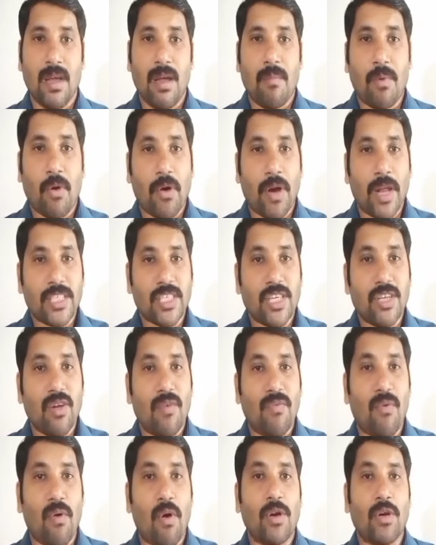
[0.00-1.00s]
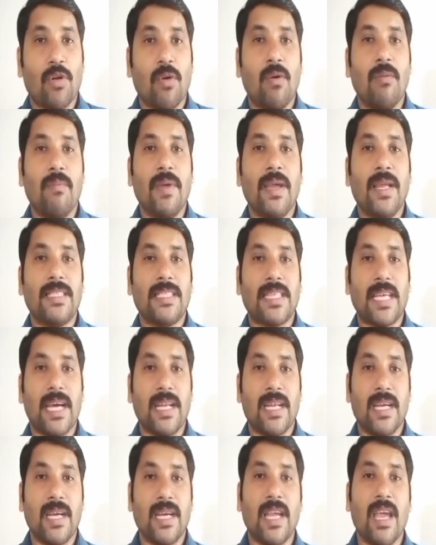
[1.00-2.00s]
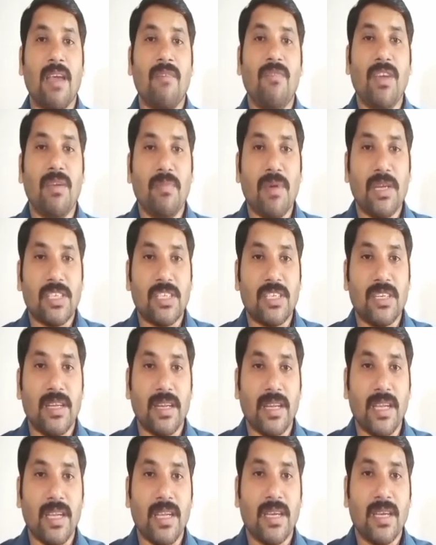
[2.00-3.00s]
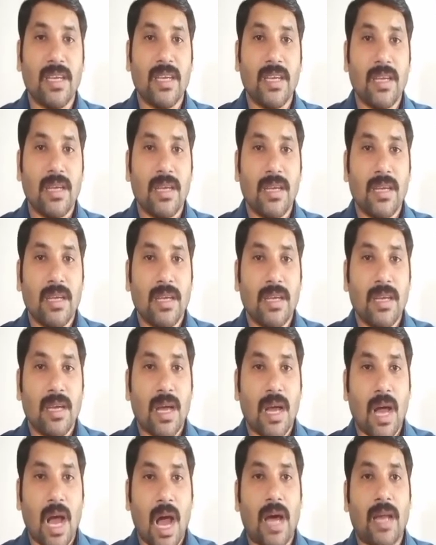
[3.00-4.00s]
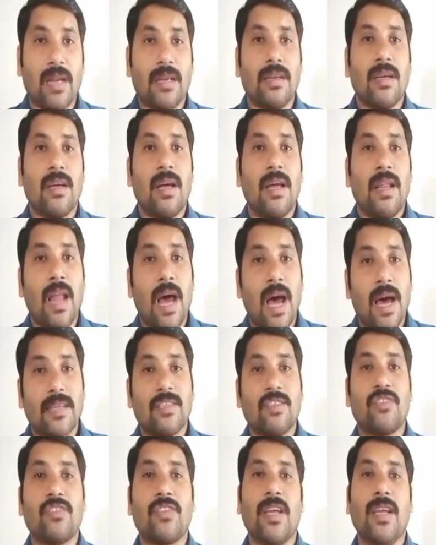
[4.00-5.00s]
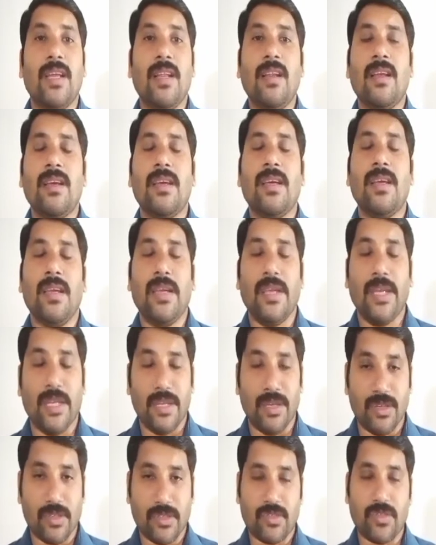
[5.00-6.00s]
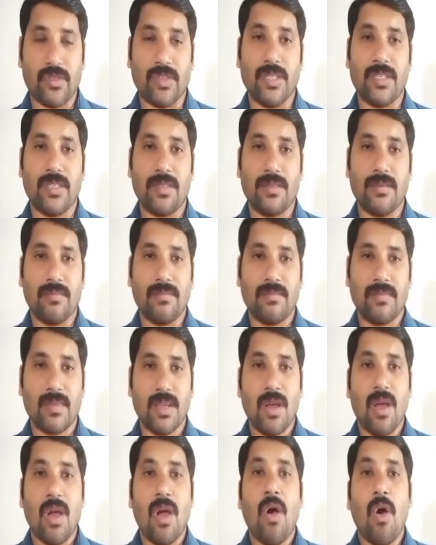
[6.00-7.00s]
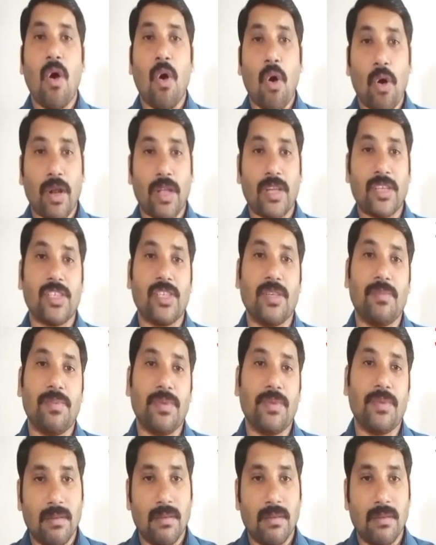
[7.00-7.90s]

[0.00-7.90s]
Production of automobiles and heavy machinery are large scale industries. Ownership.